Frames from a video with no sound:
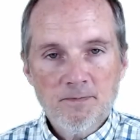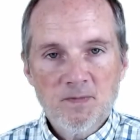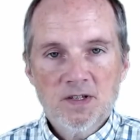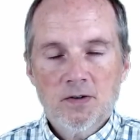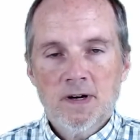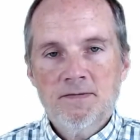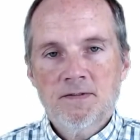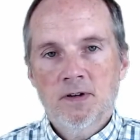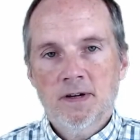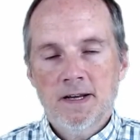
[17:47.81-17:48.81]
So I have to
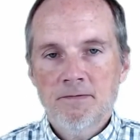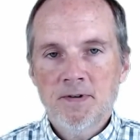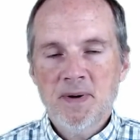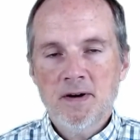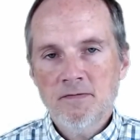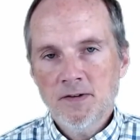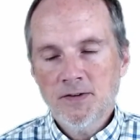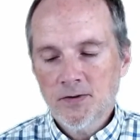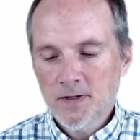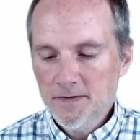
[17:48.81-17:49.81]
look at every pair of
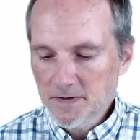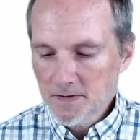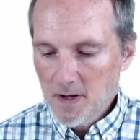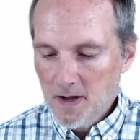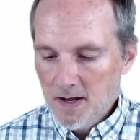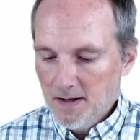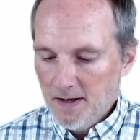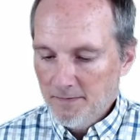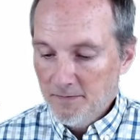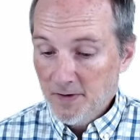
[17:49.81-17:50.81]
alternatives
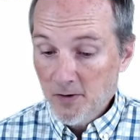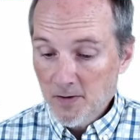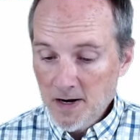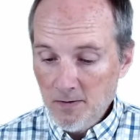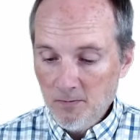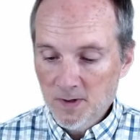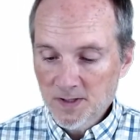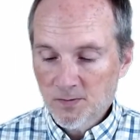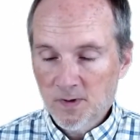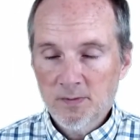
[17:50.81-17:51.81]
and figure out
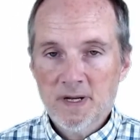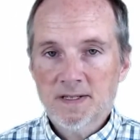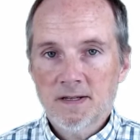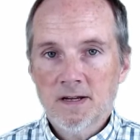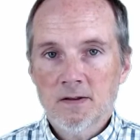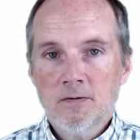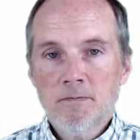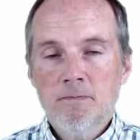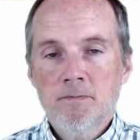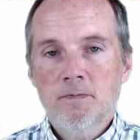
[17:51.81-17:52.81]
which one beats the other.
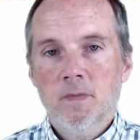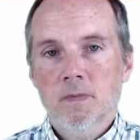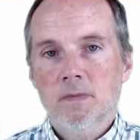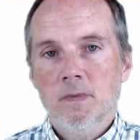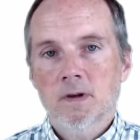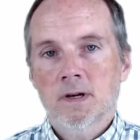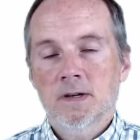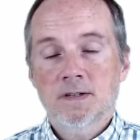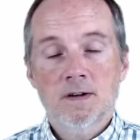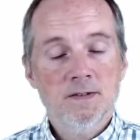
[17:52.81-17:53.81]

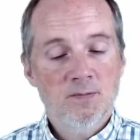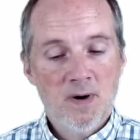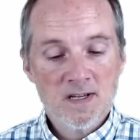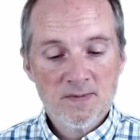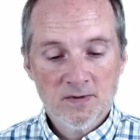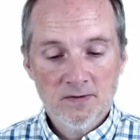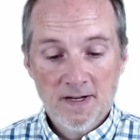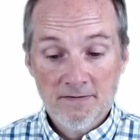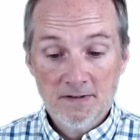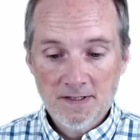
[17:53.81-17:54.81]
It's also possible to
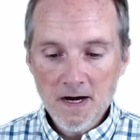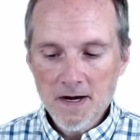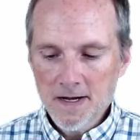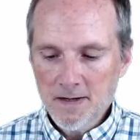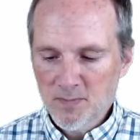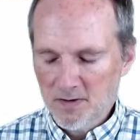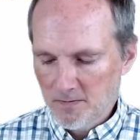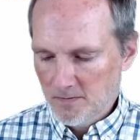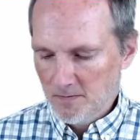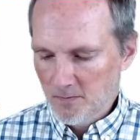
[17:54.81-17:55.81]
have a tie,
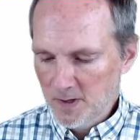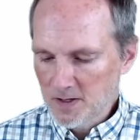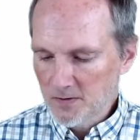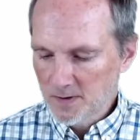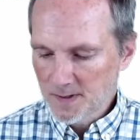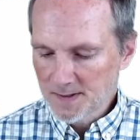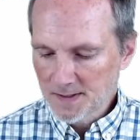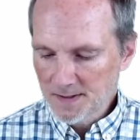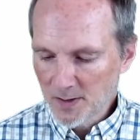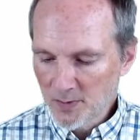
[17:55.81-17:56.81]
but we don't in this
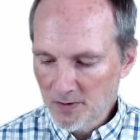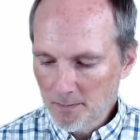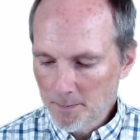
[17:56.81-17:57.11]
example.